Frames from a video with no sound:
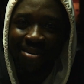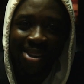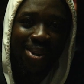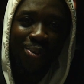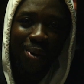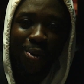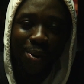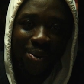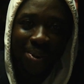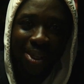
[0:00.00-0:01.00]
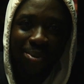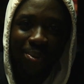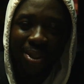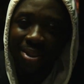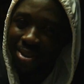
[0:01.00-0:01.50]
Everything we go through this
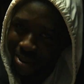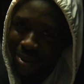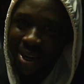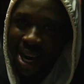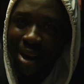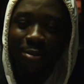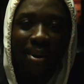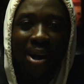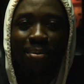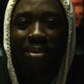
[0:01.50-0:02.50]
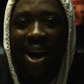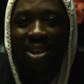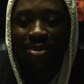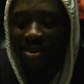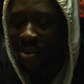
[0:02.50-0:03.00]
world, you kind of pay a
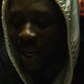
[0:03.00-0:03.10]
price for